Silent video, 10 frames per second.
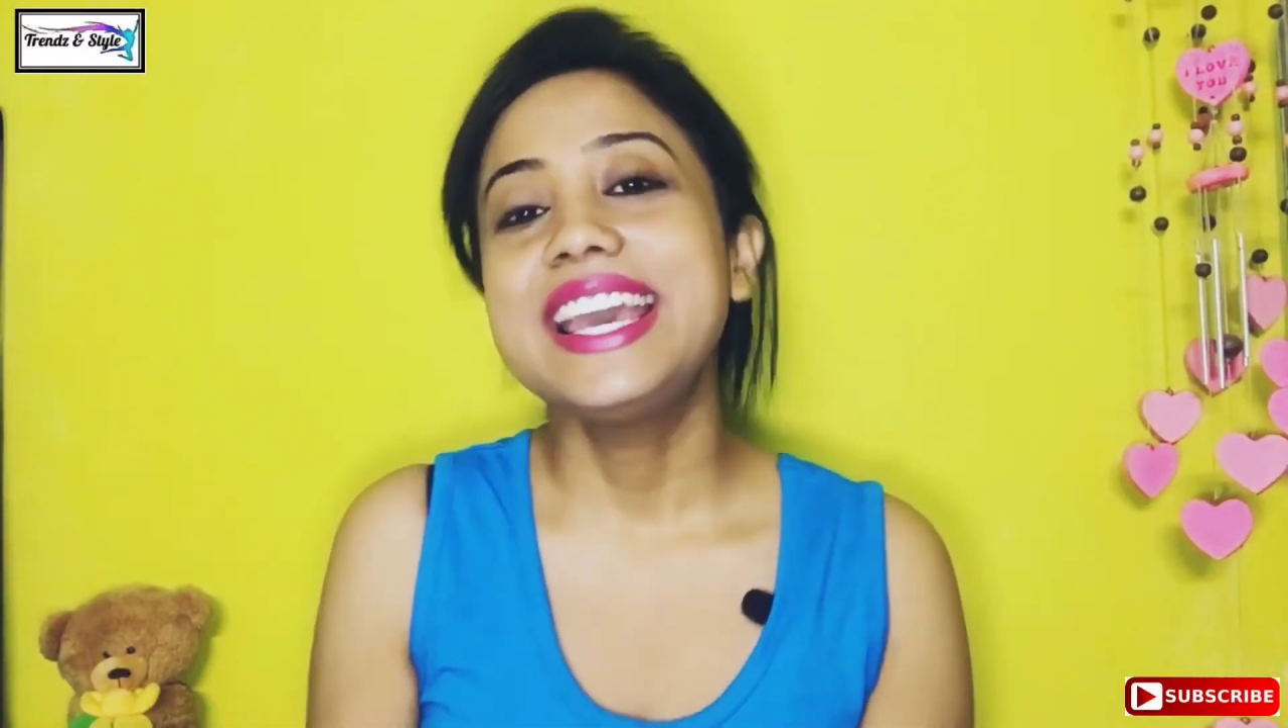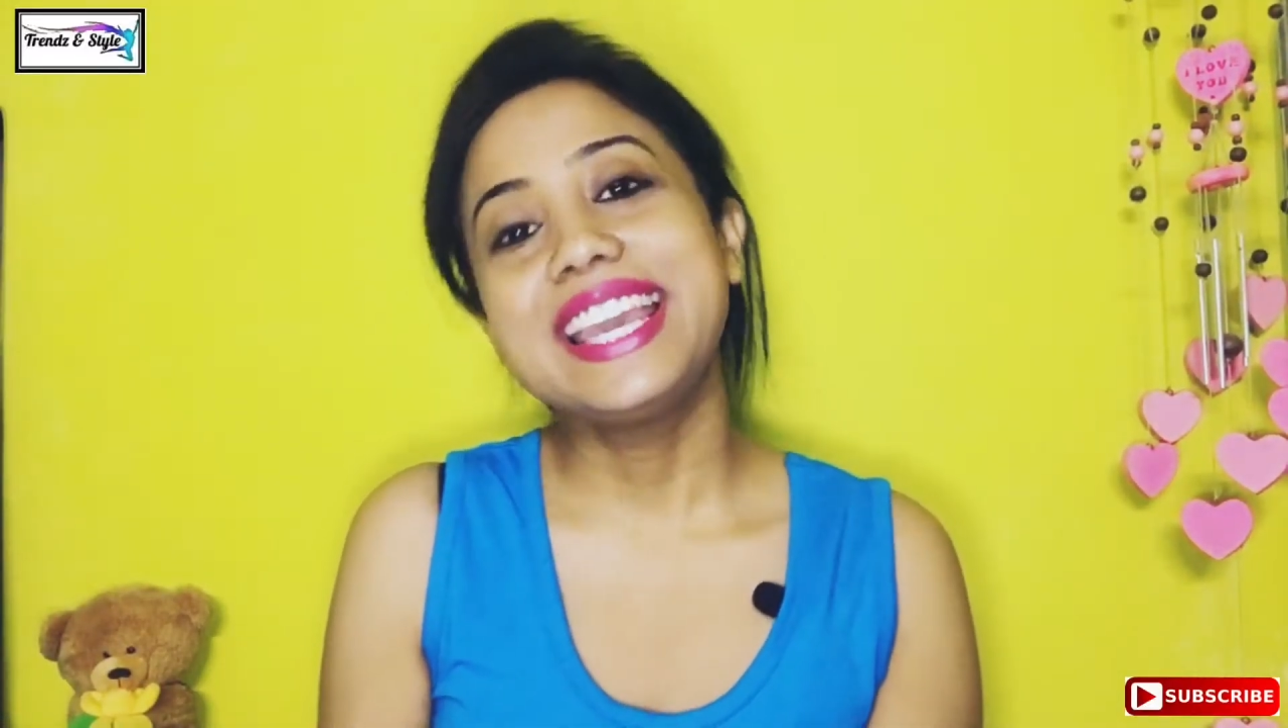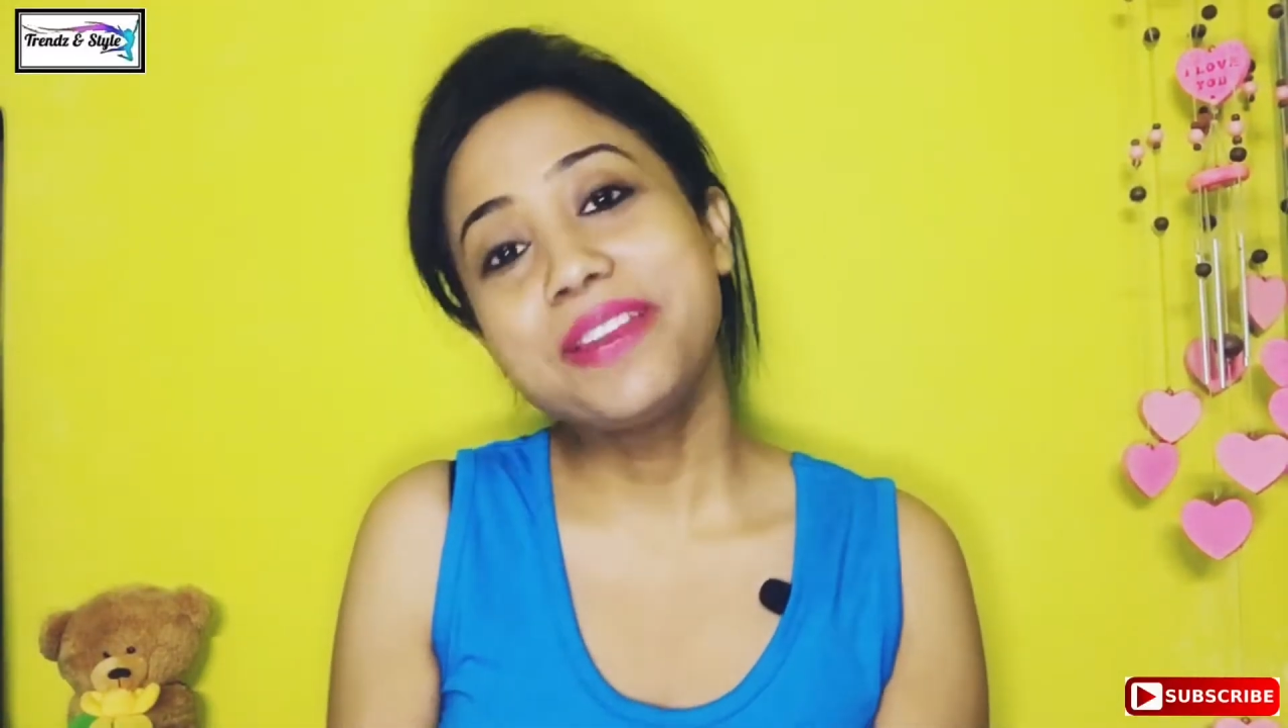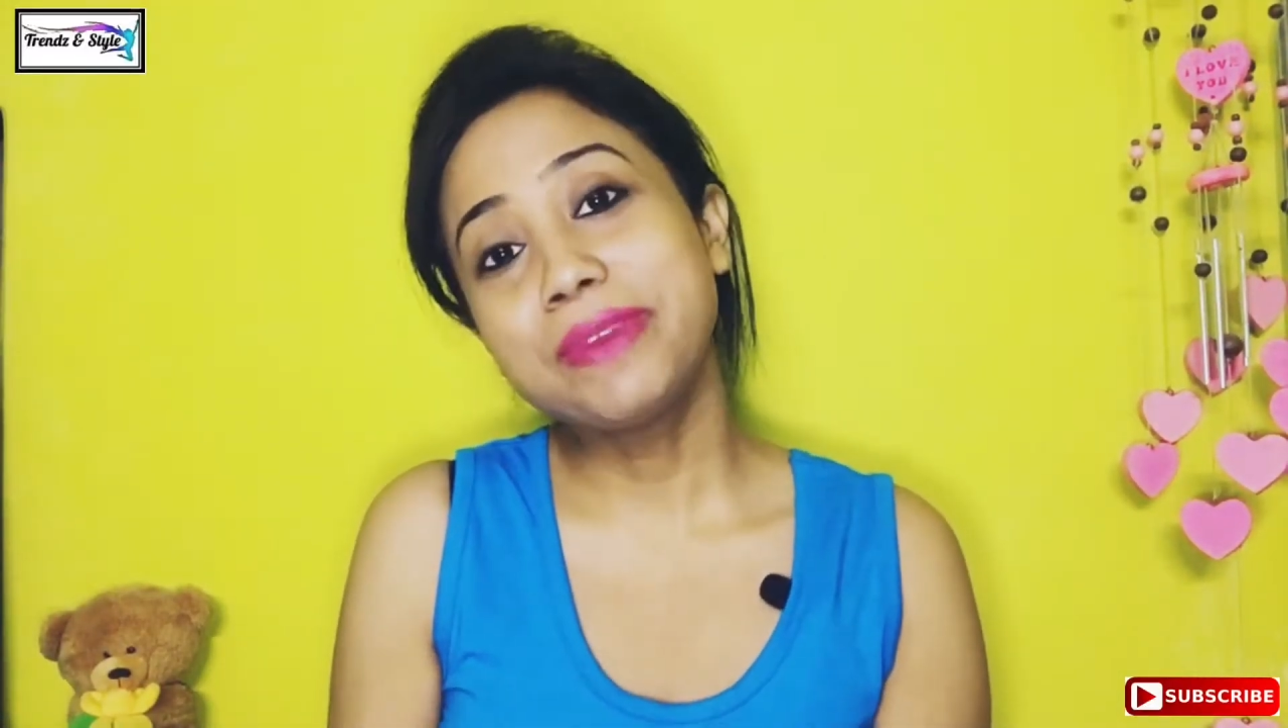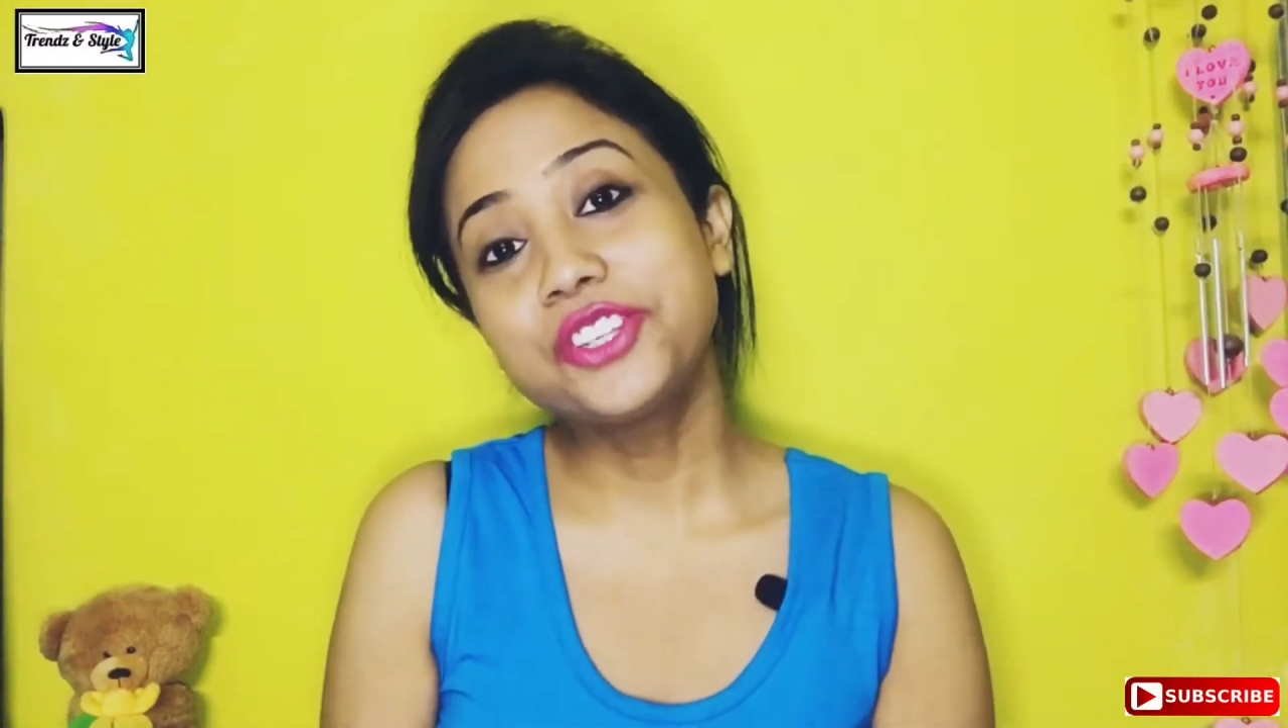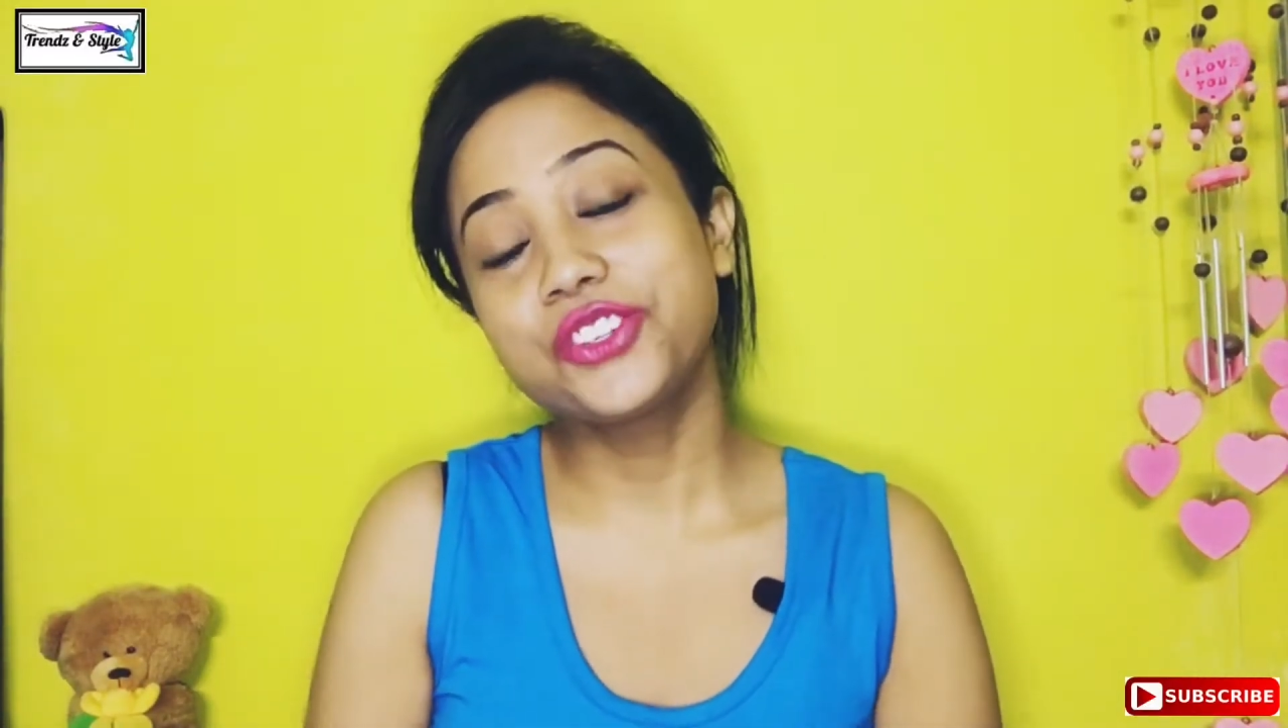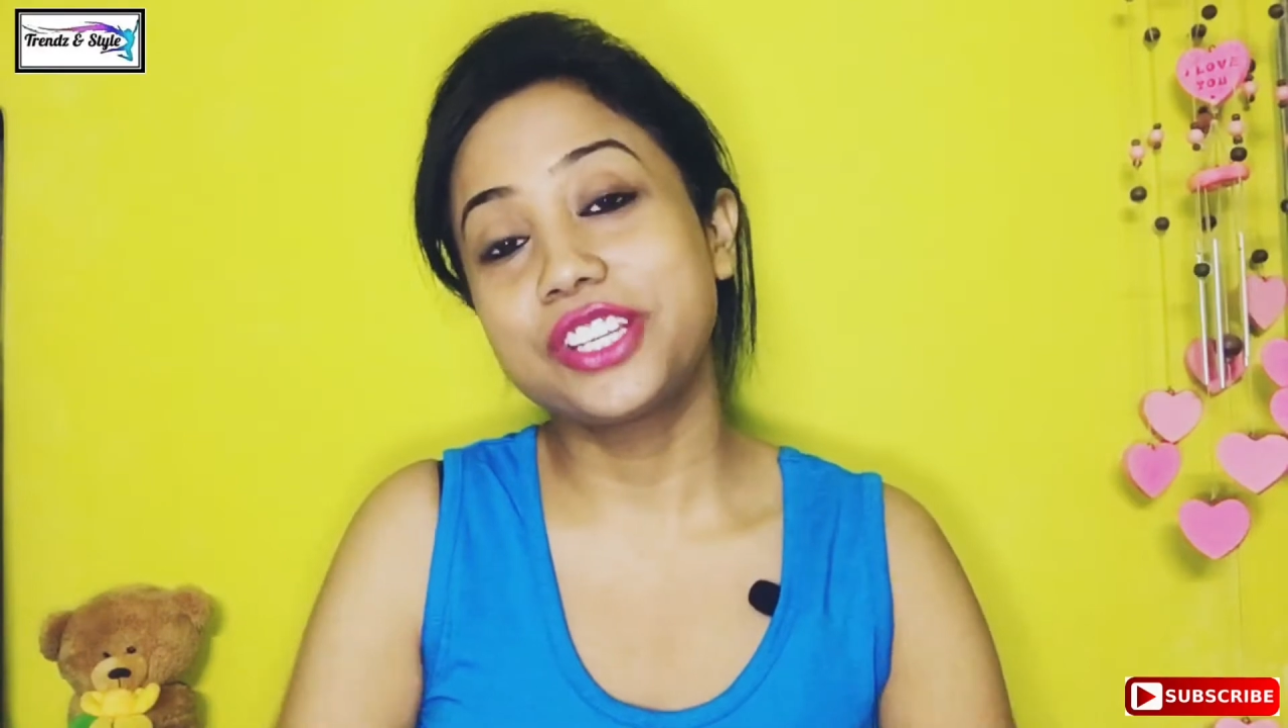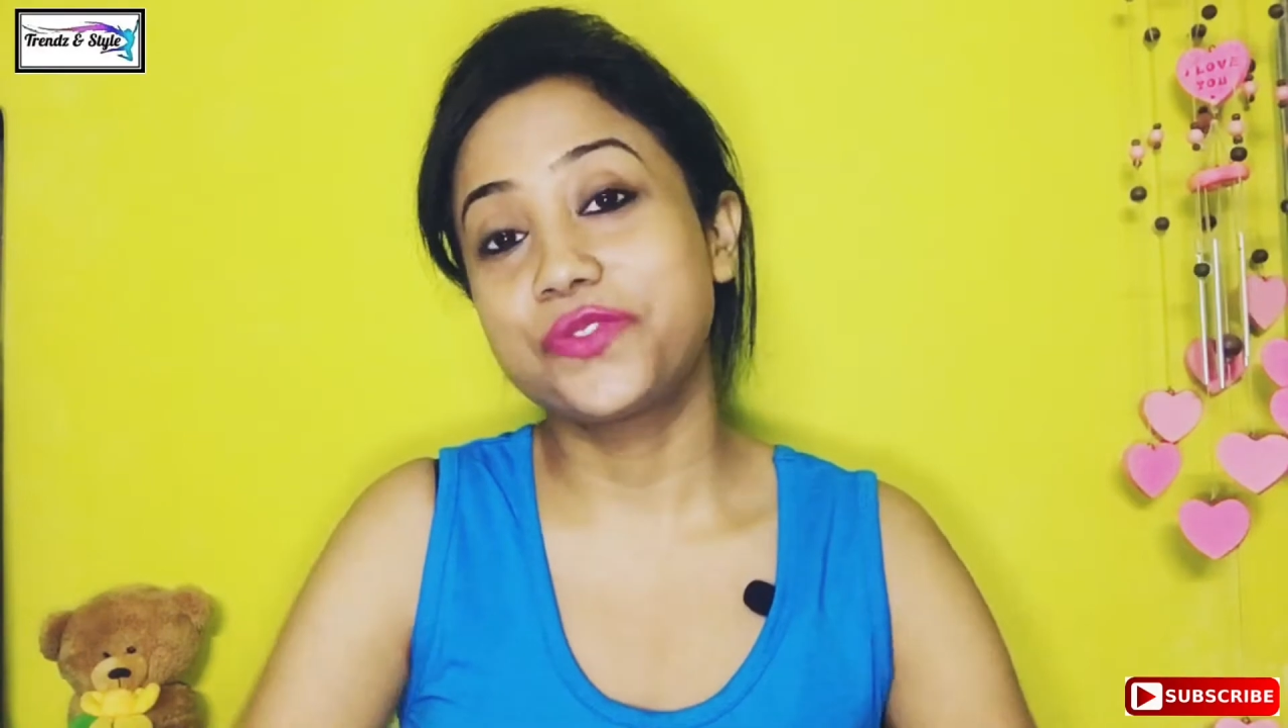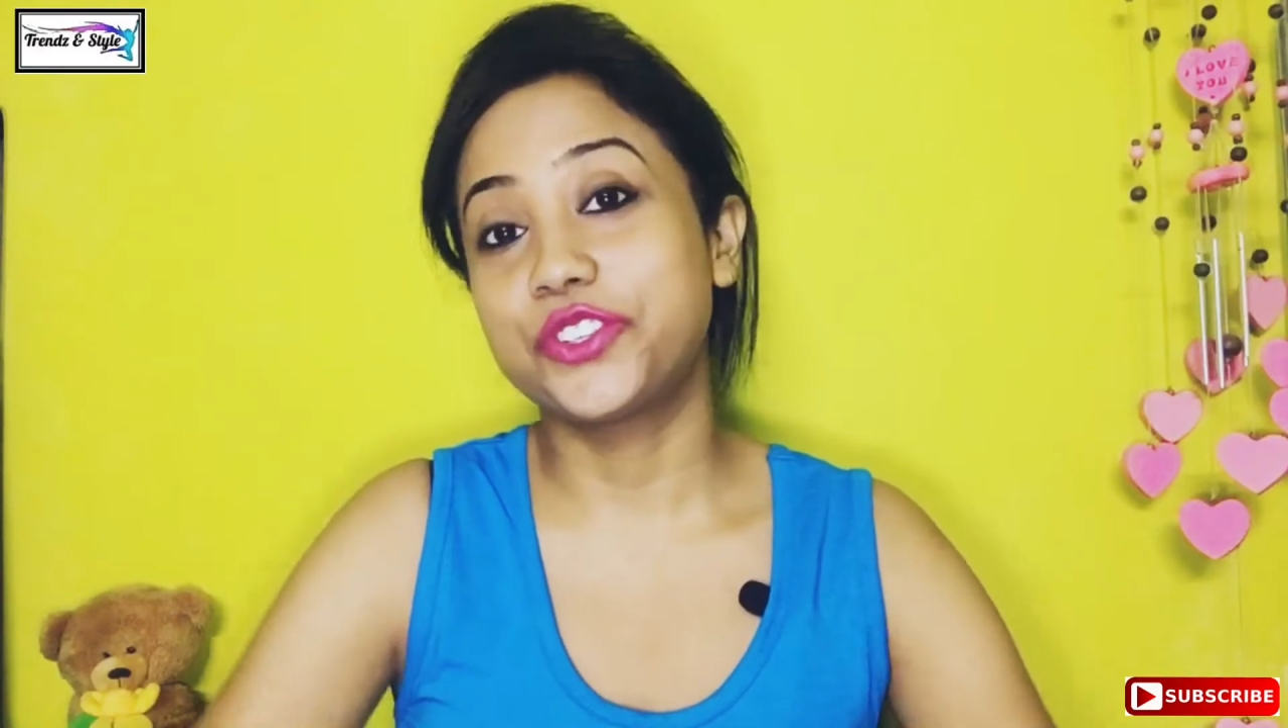In my today's